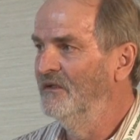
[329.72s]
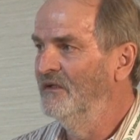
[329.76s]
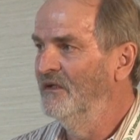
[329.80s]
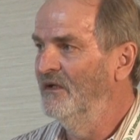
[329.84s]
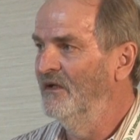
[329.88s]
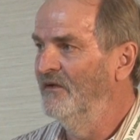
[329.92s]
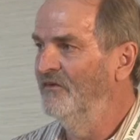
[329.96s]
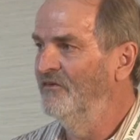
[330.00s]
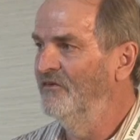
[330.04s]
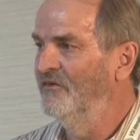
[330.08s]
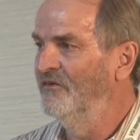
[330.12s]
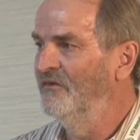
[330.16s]

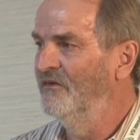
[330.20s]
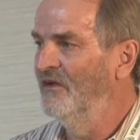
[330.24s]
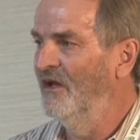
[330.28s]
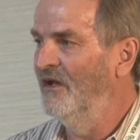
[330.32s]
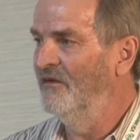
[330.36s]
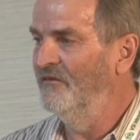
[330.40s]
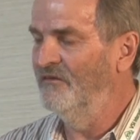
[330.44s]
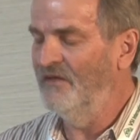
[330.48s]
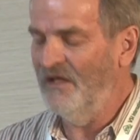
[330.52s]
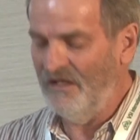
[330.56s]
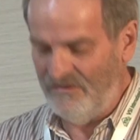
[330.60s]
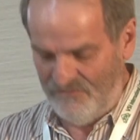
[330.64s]
And
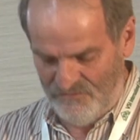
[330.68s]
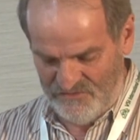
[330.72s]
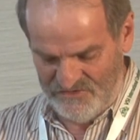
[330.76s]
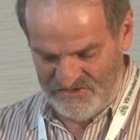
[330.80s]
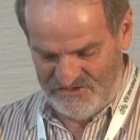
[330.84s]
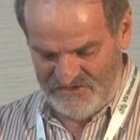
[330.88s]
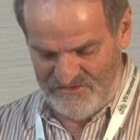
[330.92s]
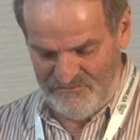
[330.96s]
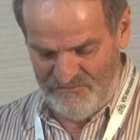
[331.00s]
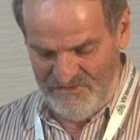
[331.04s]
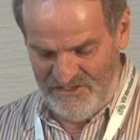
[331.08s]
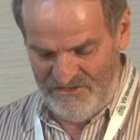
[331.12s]
that
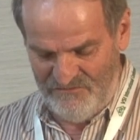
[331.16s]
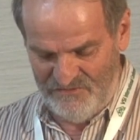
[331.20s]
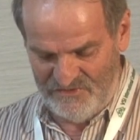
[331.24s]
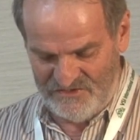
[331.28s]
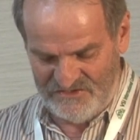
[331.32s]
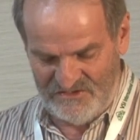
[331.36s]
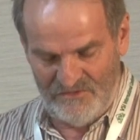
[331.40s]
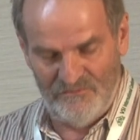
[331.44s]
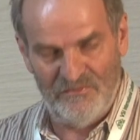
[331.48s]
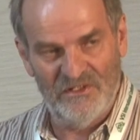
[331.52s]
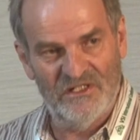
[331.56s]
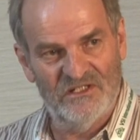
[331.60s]
was, to me,
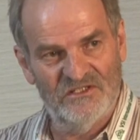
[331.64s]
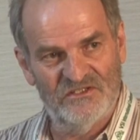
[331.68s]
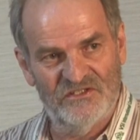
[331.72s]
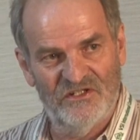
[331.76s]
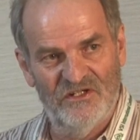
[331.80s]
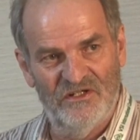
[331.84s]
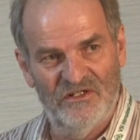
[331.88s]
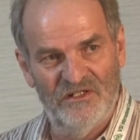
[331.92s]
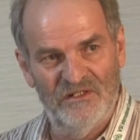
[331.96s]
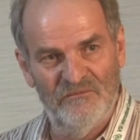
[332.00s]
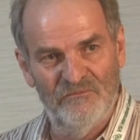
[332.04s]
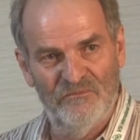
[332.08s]
was the big
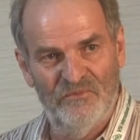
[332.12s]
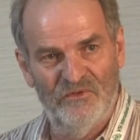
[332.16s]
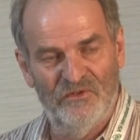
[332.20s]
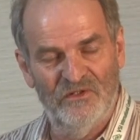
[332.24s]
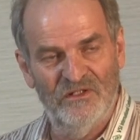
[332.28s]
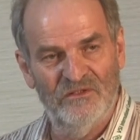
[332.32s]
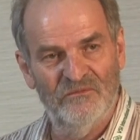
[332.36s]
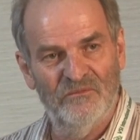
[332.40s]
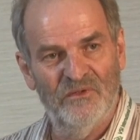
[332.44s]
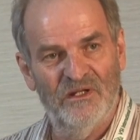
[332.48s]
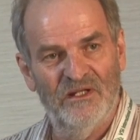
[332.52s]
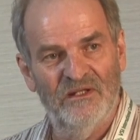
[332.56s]
turning
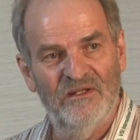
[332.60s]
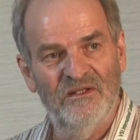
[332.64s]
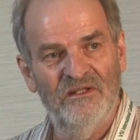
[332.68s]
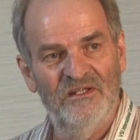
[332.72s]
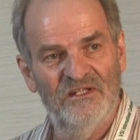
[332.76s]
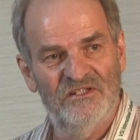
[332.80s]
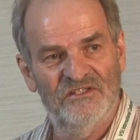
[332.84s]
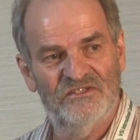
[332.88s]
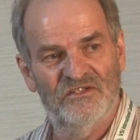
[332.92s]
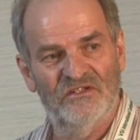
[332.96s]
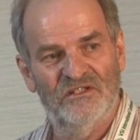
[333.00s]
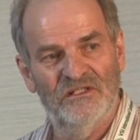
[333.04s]
point when
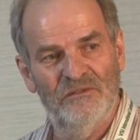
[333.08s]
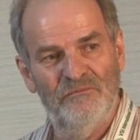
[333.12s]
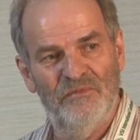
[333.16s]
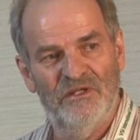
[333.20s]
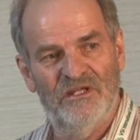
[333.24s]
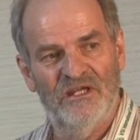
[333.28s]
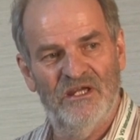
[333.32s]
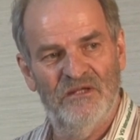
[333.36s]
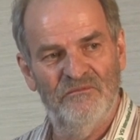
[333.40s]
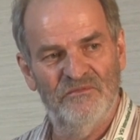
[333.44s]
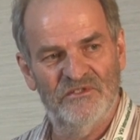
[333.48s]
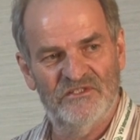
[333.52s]
it suddenly
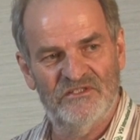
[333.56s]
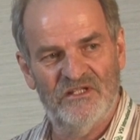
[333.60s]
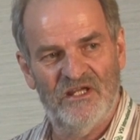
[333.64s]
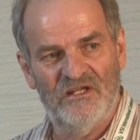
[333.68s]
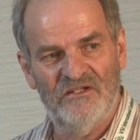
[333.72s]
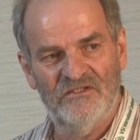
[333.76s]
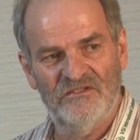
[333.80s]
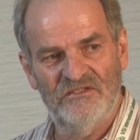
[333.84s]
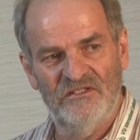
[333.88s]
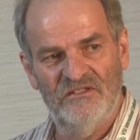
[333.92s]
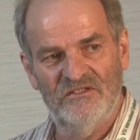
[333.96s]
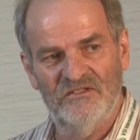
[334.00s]
became
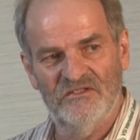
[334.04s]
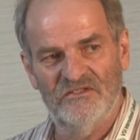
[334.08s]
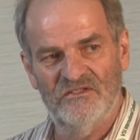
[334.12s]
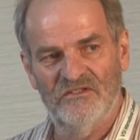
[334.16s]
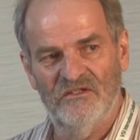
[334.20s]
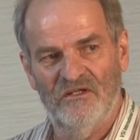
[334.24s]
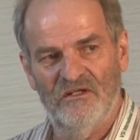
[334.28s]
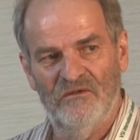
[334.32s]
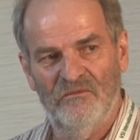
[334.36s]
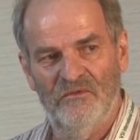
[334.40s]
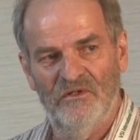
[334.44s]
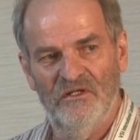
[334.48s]
sexy to
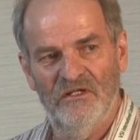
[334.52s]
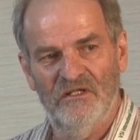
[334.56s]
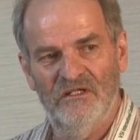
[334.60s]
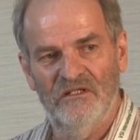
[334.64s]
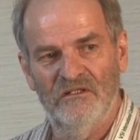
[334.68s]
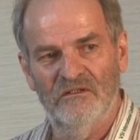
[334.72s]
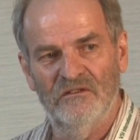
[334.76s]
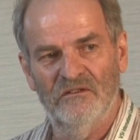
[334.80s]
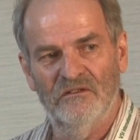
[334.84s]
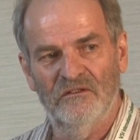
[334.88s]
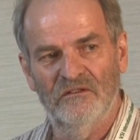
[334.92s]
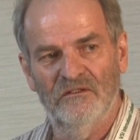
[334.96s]
start
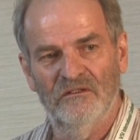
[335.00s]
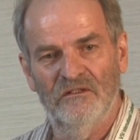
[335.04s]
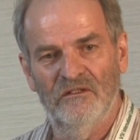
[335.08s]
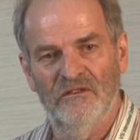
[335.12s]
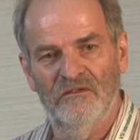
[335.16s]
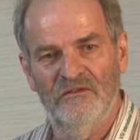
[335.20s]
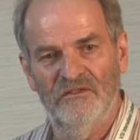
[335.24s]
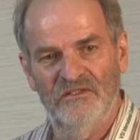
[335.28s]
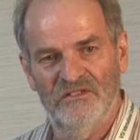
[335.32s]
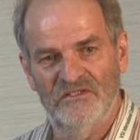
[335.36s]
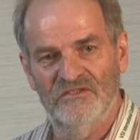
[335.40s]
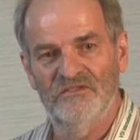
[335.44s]
working
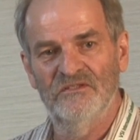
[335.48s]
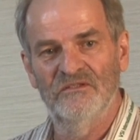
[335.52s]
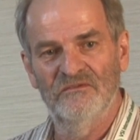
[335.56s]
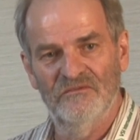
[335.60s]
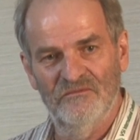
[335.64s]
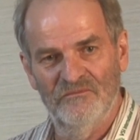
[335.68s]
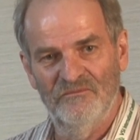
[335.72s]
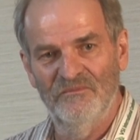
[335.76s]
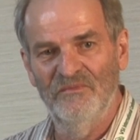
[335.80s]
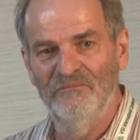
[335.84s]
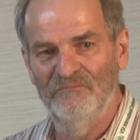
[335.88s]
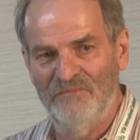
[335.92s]
on these
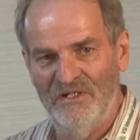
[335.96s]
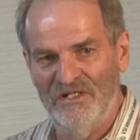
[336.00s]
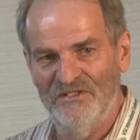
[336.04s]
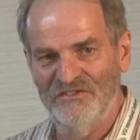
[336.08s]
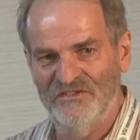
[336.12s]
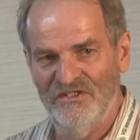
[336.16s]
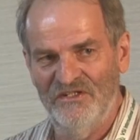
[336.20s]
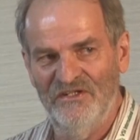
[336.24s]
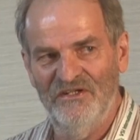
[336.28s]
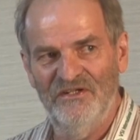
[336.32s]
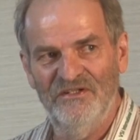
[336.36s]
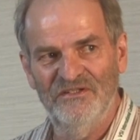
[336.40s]

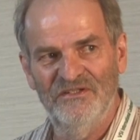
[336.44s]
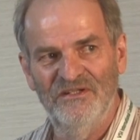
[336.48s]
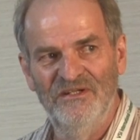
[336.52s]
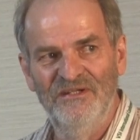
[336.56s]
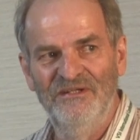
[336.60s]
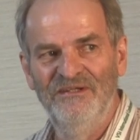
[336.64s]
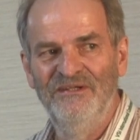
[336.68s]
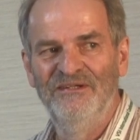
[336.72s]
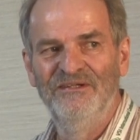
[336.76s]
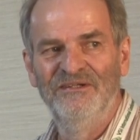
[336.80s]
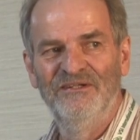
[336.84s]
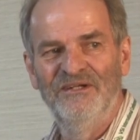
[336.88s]
bacteria.
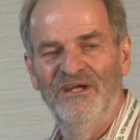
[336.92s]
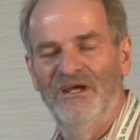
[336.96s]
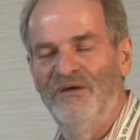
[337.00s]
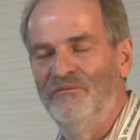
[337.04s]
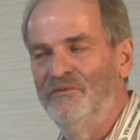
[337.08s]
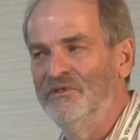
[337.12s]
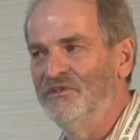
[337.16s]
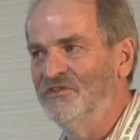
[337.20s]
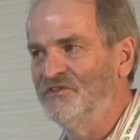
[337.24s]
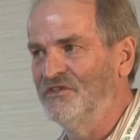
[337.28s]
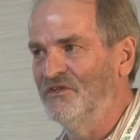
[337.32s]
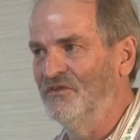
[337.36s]
And
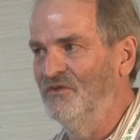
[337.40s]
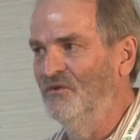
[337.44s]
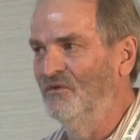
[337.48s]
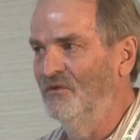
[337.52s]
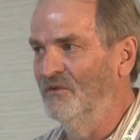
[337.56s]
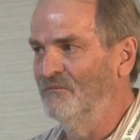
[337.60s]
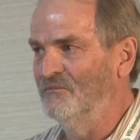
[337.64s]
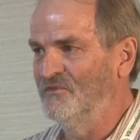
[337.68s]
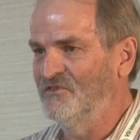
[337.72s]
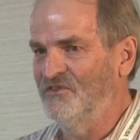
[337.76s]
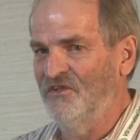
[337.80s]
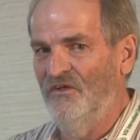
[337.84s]
we used to call
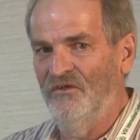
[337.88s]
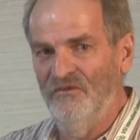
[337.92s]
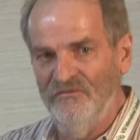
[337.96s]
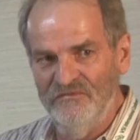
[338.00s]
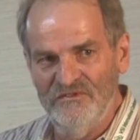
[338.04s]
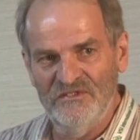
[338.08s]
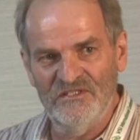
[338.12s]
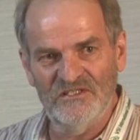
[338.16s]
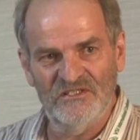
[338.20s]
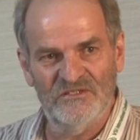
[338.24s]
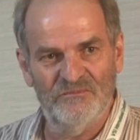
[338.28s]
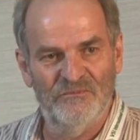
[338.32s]
them
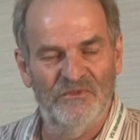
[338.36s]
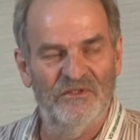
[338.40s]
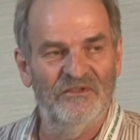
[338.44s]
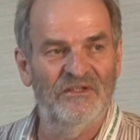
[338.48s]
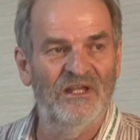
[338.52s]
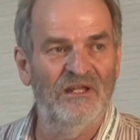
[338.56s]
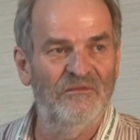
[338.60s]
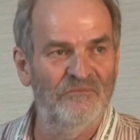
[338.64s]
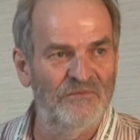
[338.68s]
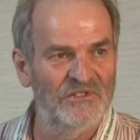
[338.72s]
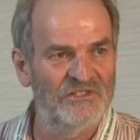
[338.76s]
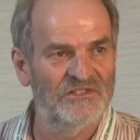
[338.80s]
solvents, but
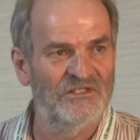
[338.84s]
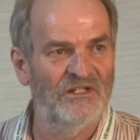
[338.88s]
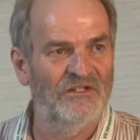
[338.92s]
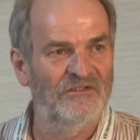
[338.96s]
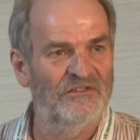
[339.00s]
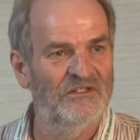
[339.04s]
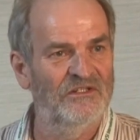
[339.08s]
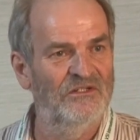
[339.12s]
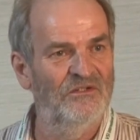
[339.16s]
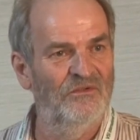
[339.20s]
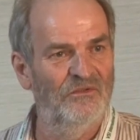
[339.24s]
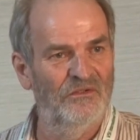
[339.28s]
then we
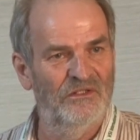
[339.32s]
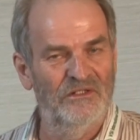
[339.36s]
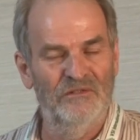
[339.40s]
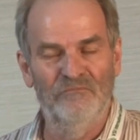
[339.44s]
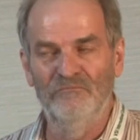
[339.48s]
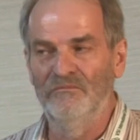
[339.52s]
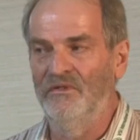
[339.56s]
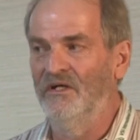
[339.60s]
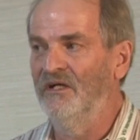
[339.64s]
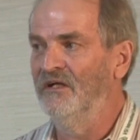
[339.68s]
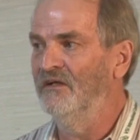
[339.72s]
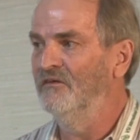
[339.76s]
started calling
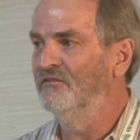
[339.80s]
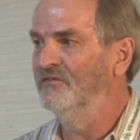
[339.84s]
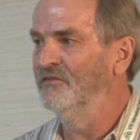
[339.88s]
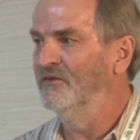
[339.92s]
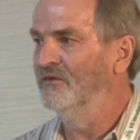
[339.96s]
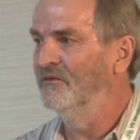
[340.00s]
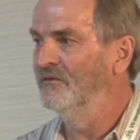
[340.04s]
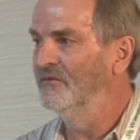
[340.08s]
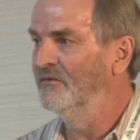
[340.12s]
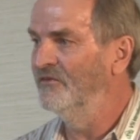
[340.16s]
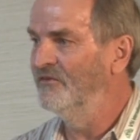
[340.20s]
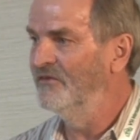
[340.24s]
them
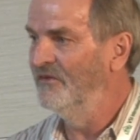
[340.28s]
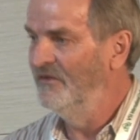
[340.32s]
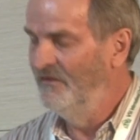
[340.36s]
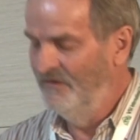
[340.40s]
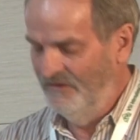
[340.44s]
biofuels.